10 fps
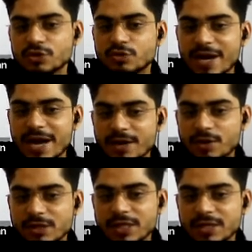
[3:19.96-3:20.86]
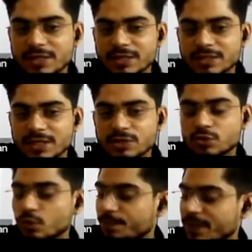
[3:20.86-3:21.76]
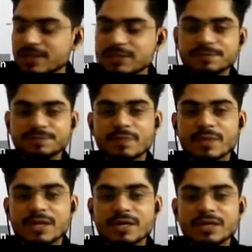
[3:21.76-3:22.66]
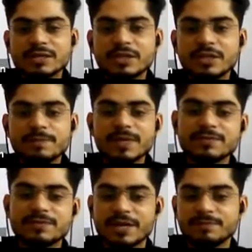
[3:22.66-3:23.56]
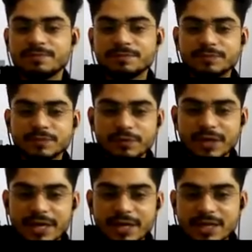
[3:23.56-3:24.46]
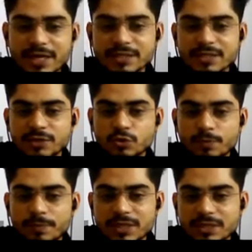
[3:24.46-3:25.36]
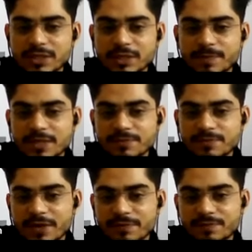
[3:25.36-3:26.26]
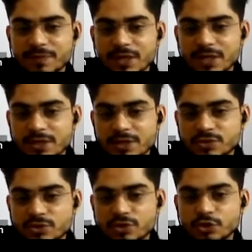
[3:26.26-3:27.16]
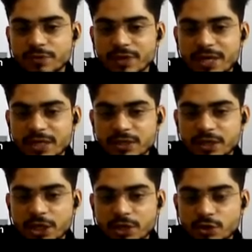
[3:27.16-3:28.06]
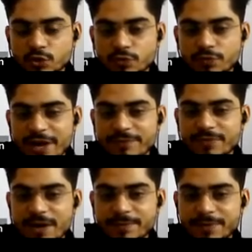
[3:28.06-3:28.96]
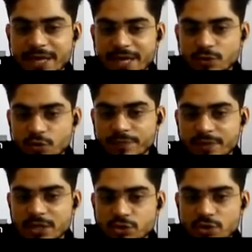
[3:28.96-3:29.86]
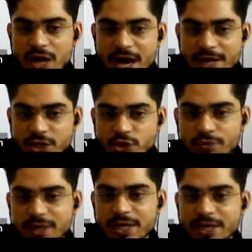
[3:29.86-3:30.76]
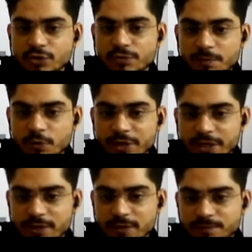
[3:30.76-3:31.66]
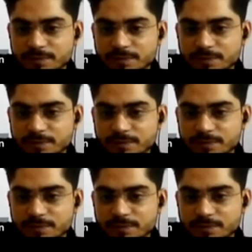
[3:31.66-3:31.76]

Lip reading: So add all the resistance, 2 plus 3 plus 5. You will get the answer 2 plus 3 plus 5. So you will get 3 to 5, 5, 10 ohm. So R equivalent you will put here.